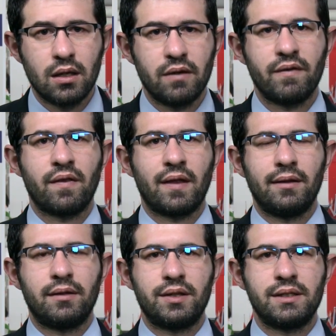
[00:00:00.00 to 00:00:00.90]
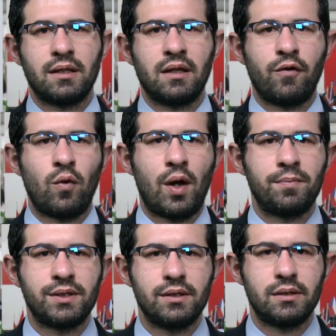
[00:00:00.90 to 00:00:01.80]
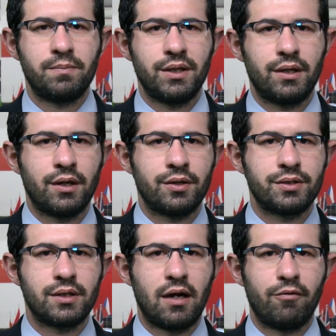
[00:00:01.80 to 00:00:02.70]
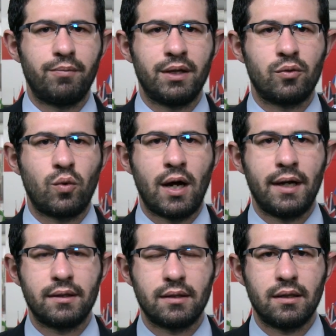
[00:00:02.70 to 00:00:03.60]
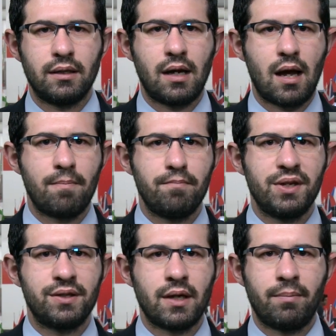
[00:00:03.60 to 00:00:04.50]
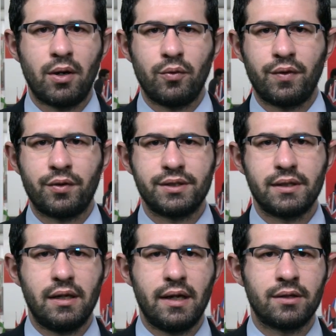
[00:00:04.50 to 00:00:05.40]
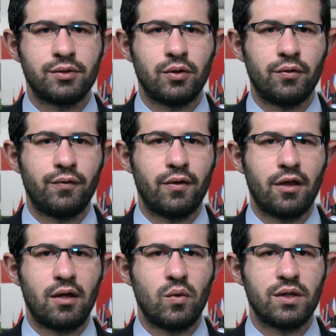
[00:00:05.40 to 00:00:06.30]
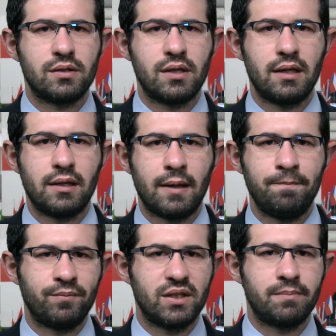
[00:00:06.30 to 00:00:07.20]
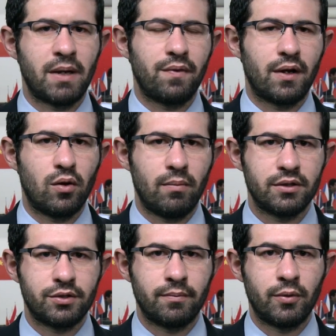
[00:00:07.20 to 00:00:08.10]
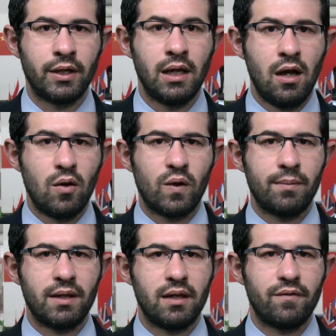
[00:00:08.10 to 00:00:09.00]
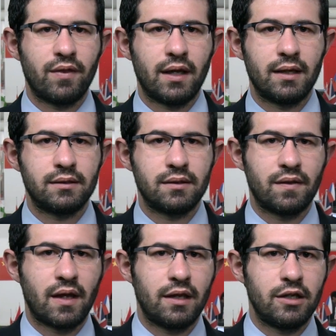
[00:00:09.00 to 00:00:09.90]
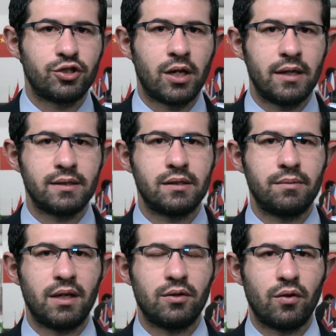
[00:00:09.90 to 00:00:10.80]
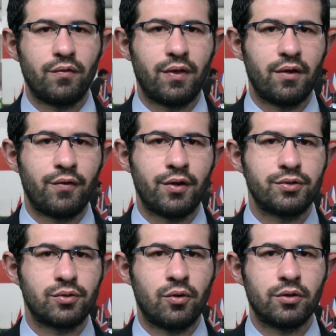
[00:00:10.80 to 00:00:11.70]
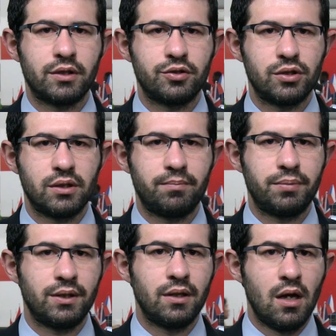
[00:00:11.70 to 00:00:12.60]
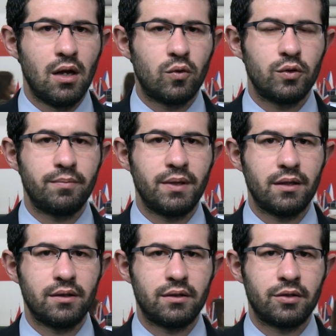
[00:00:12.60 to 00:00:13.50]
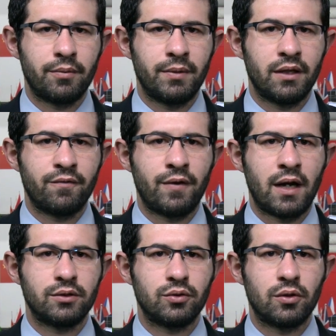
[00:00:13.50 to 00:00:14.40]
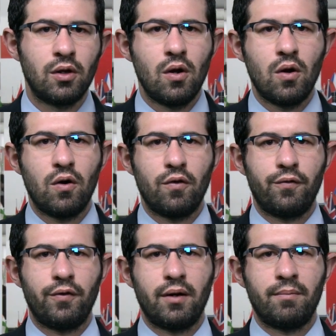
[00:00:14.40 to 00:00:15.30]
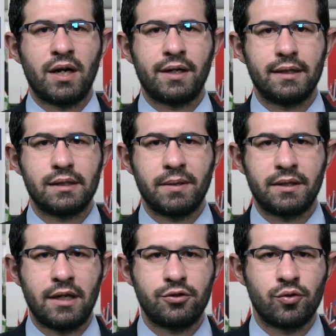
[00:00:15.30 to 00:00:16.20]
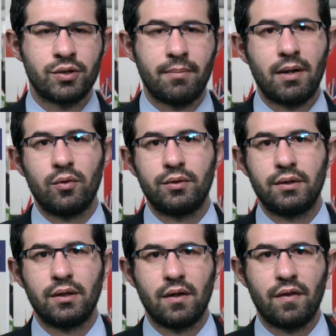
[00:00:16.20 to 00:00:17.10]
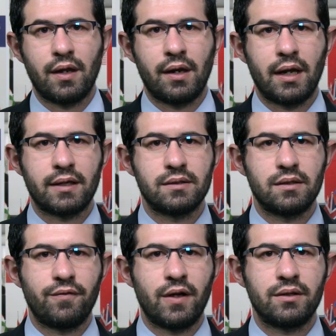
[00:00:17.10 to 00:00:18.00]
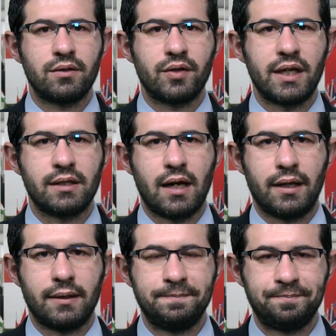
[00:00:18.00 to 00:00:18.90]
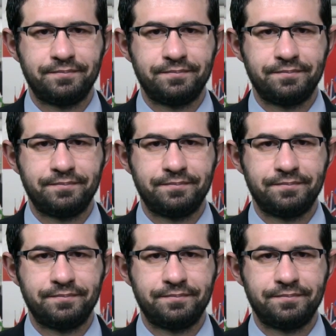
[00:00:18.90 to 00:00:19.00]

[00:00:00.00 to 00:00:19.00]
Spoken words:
Given that the recent FOMC speakers have been quite upbeat about the resilience of the US data despite the global turmoil, we believe that the initial estimate of the first quarter GDP could be a determining factor of market expectations about the next Fed rate hike.